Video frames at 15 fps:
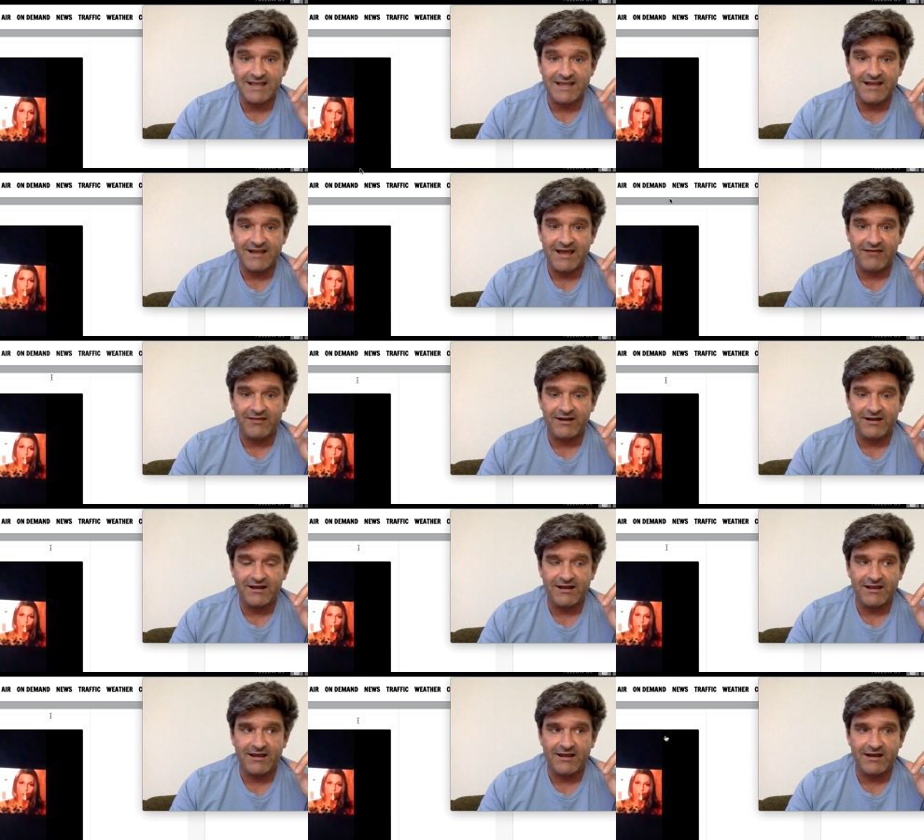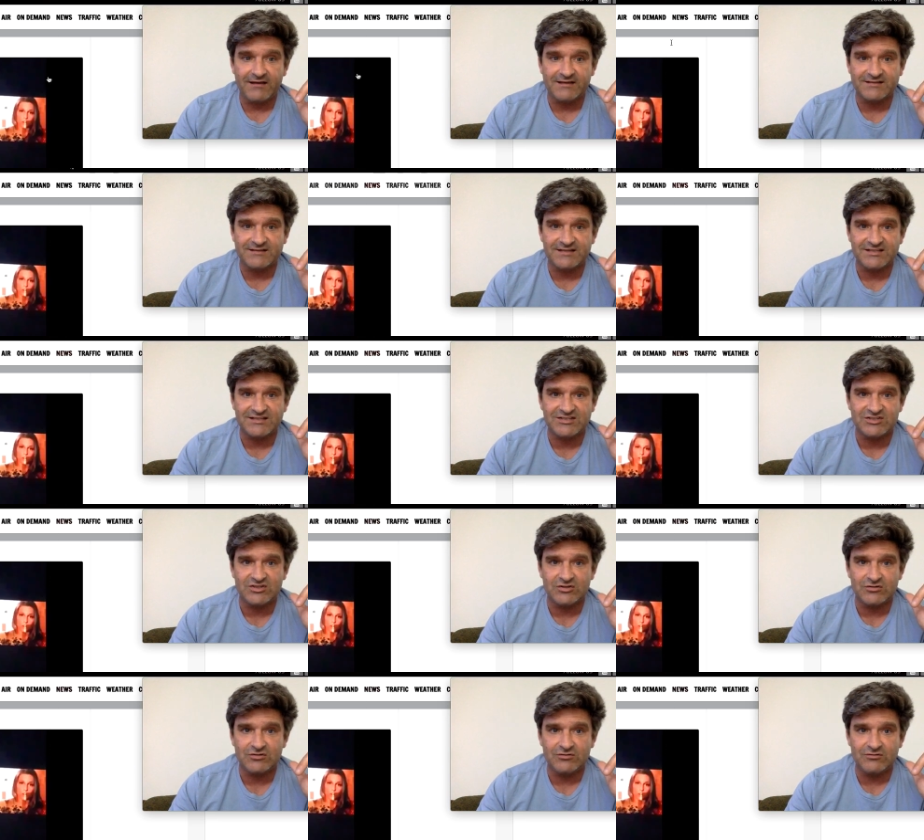now that I, because uh, this
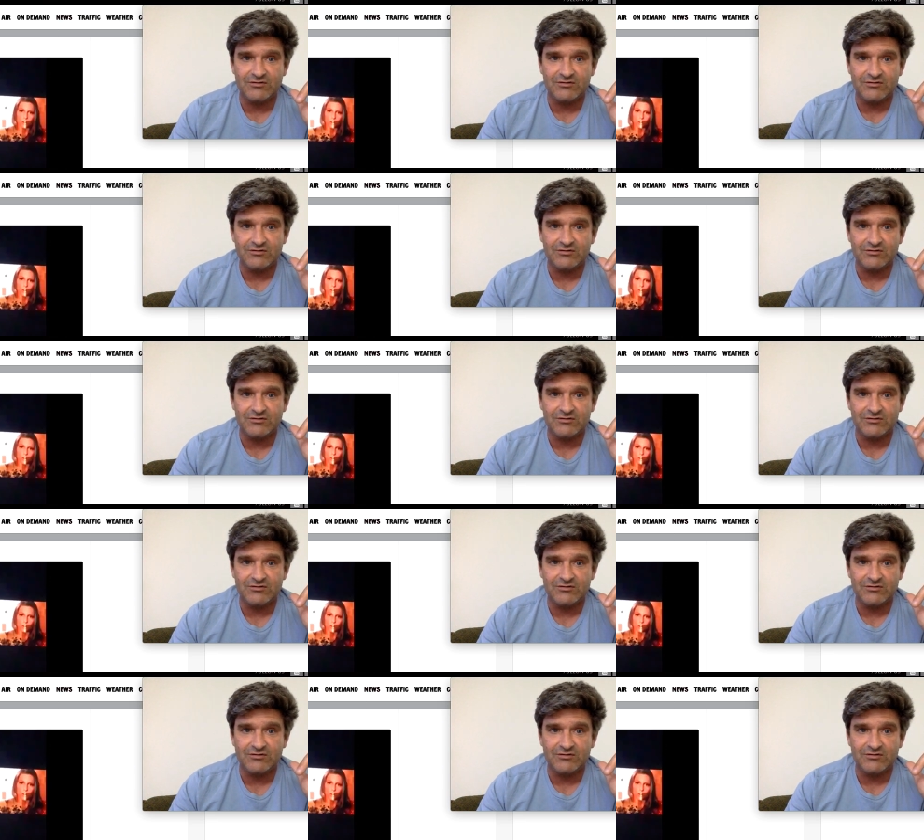dude,